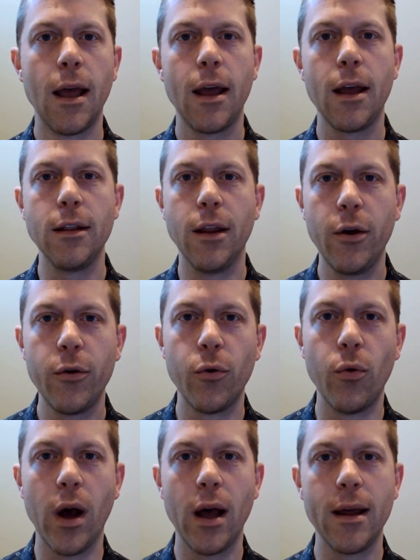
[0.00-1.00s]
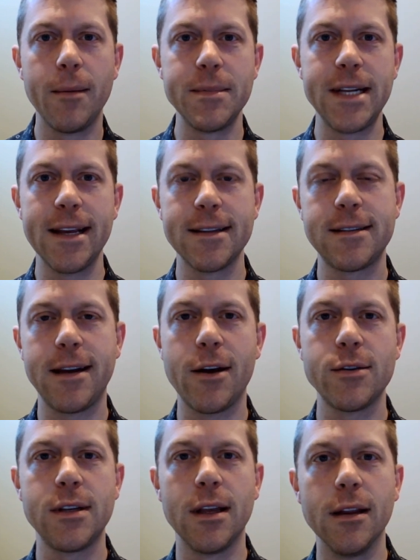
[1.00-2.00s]
Hello, I'm Dan
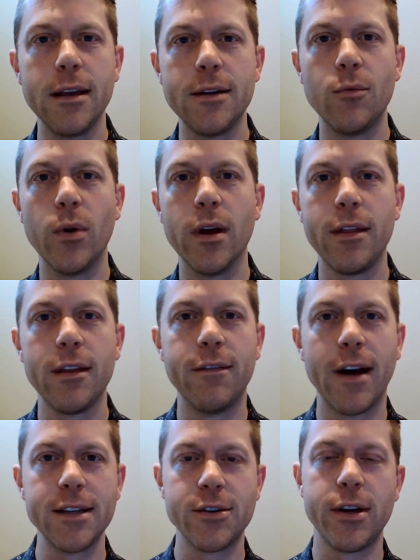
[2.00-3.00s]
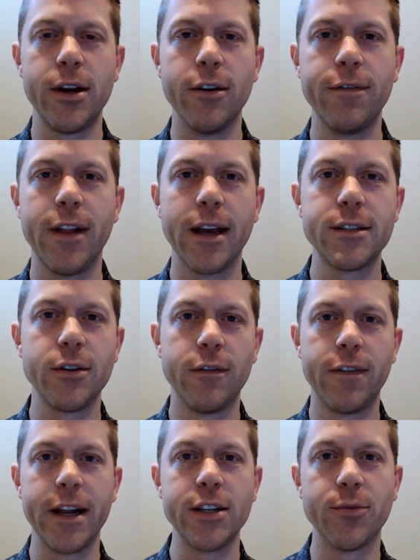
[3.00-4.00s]
Stausa, lead wealth advisor here at Flagstone
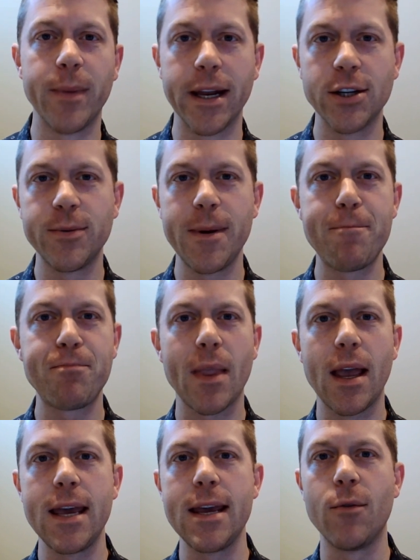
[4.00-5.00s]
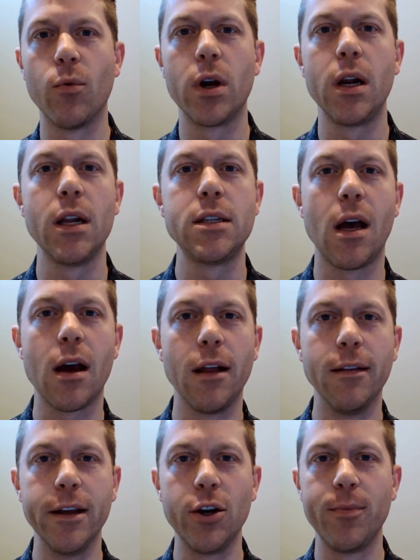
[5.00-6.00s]
Financial Management, and we're going to talk
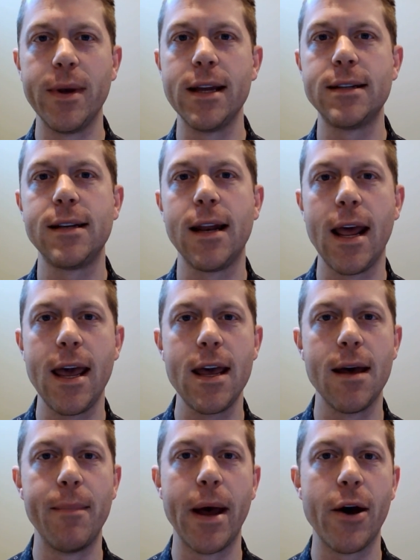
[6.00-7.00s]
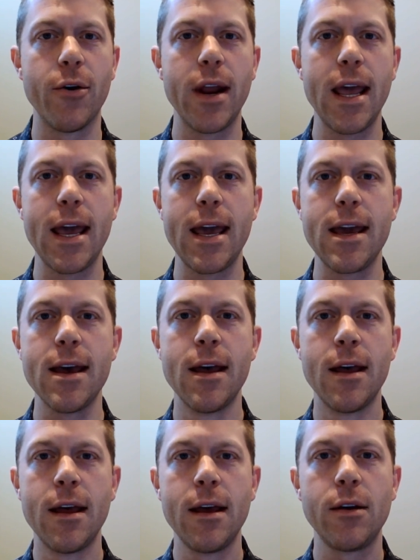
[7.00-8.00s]
a little bit today about a
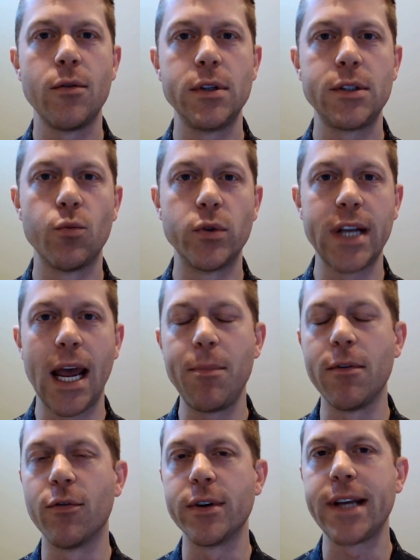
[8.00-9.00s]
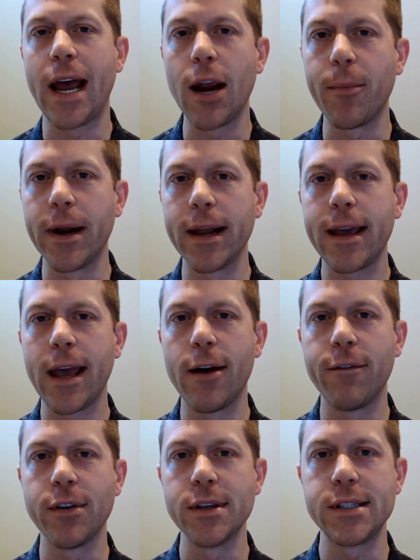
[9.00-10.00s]
type of retirement
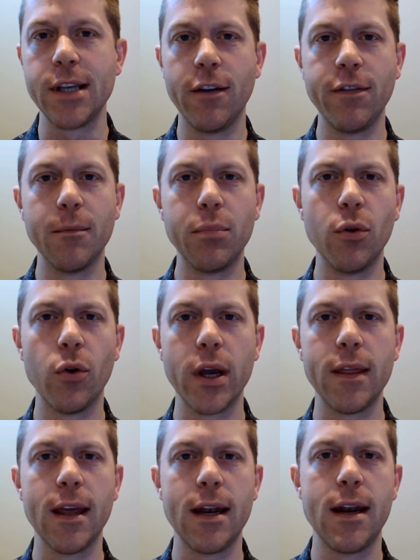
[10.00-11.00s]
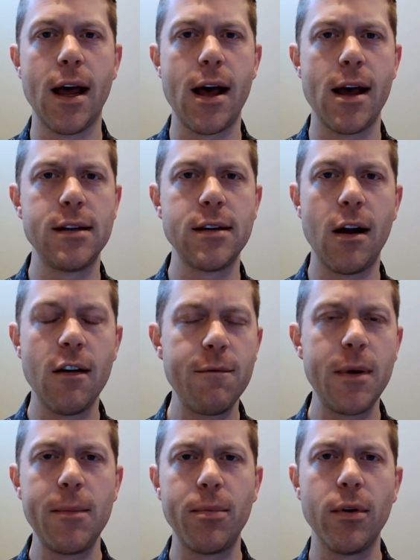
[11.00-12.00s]
account for the self-employed that not a ton of
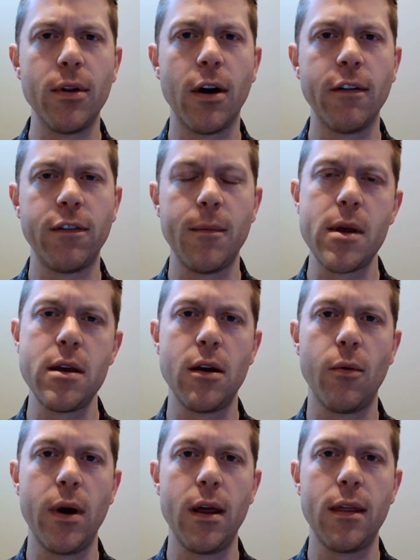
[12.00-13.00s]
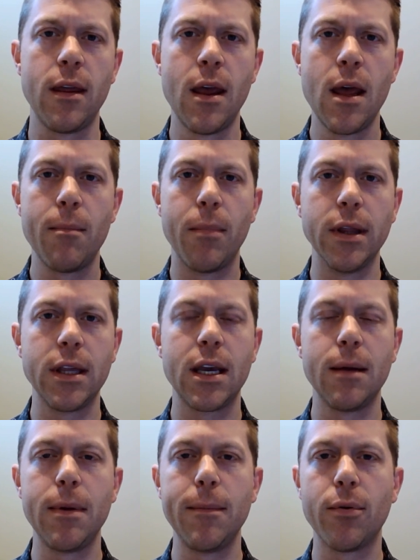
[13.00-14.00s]
people are familiar with, but that
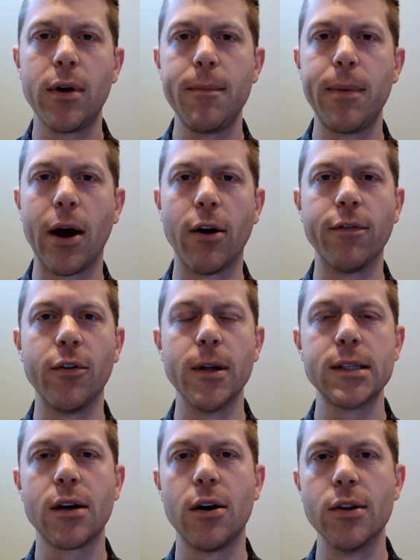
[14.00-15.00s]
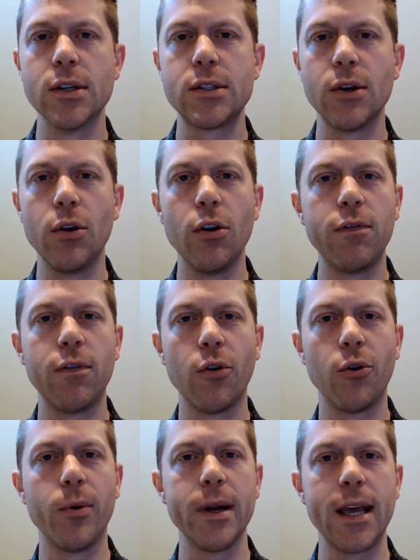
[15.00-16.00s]
can be pretty powerful. It's called the Solo
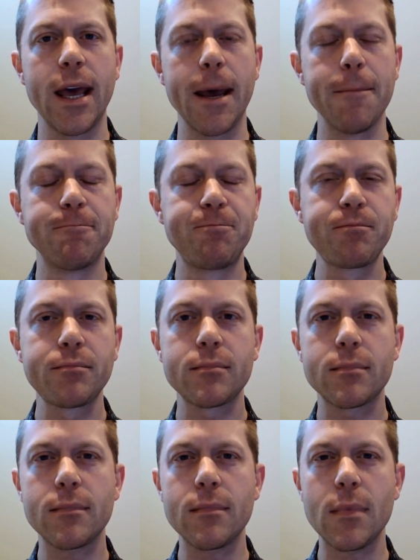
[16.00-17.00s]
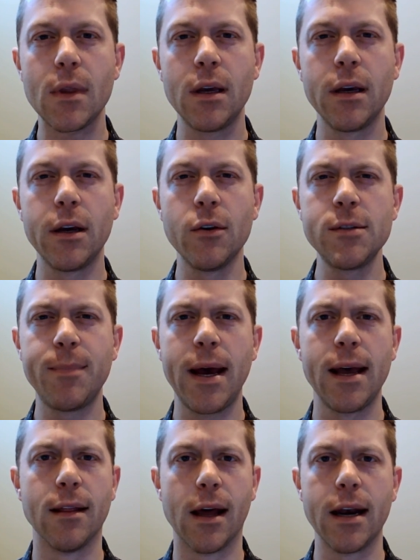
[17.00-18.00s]
401k. It goes by
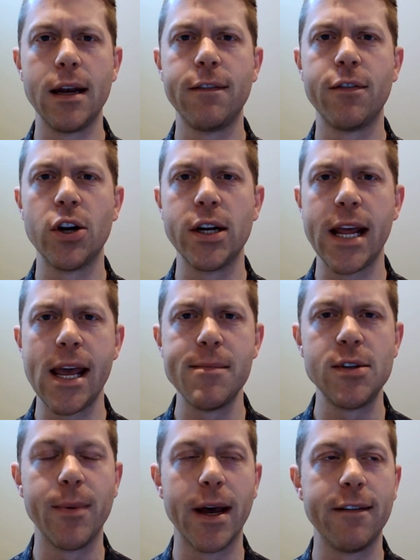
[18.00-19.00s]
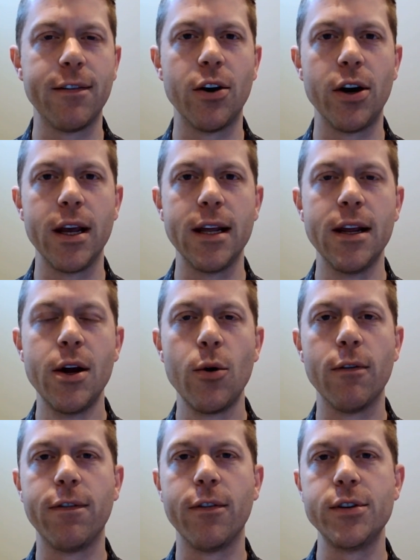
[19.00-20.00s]
a lot of different names. You might have heard it
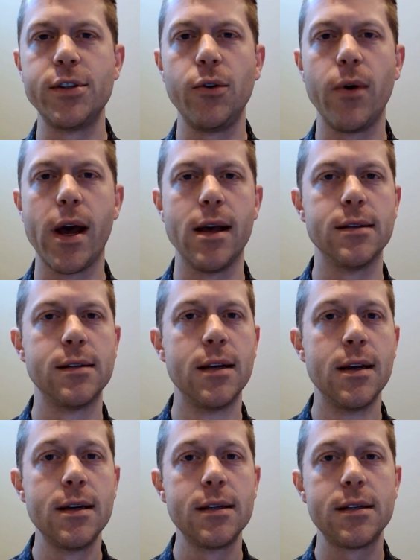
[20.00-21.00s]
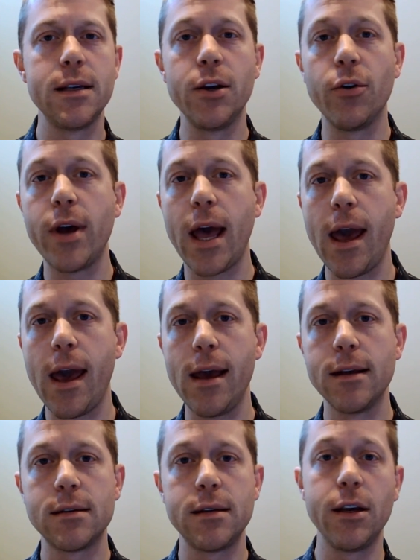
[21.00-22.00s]
referred to as single
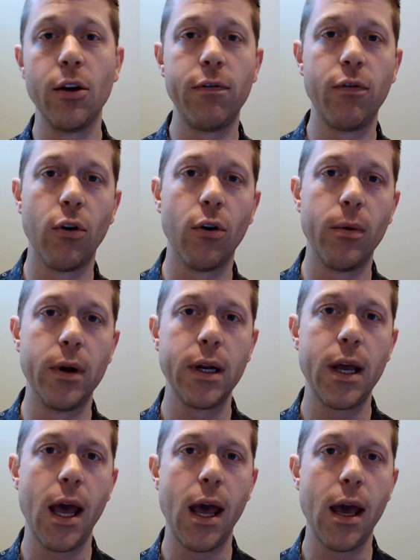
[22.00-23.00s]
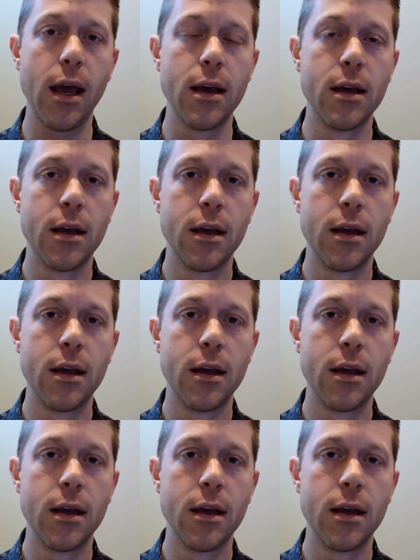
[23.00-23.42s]
K, single 401k,